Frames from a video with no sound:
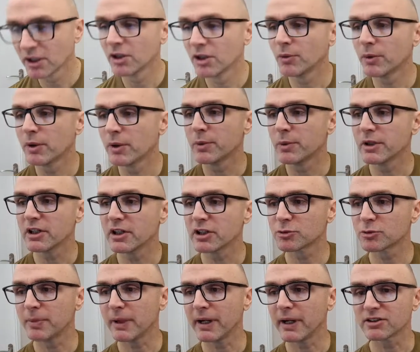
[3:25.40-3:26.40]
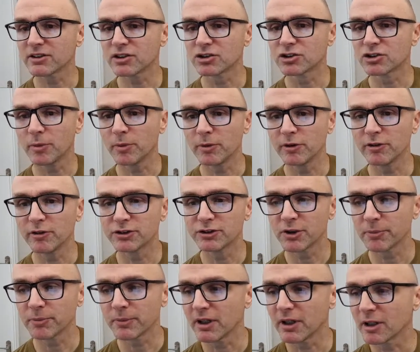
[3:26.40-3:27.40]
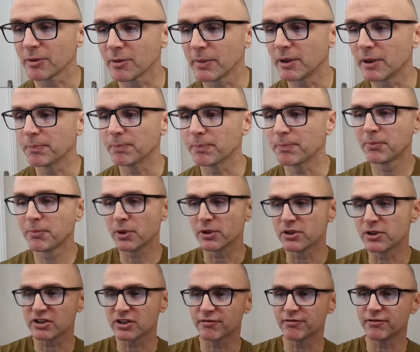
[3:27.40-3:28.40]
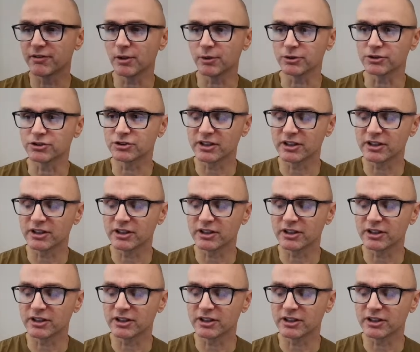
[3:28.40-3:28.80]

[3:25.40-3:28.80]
we would expect a drop of something like about 0.7 volts.